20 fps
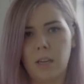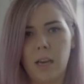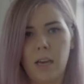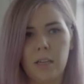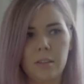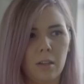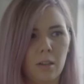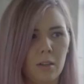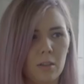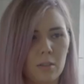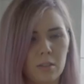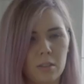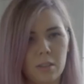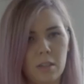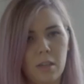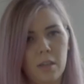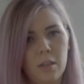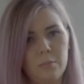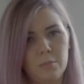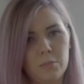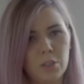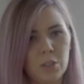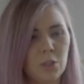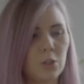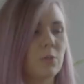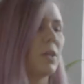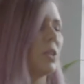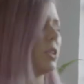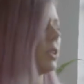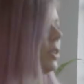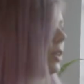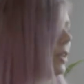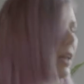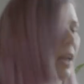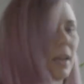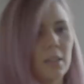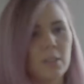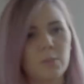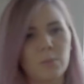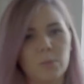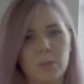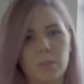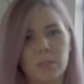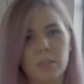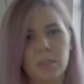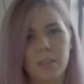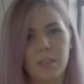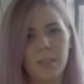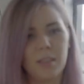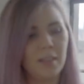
analog situation that Alex was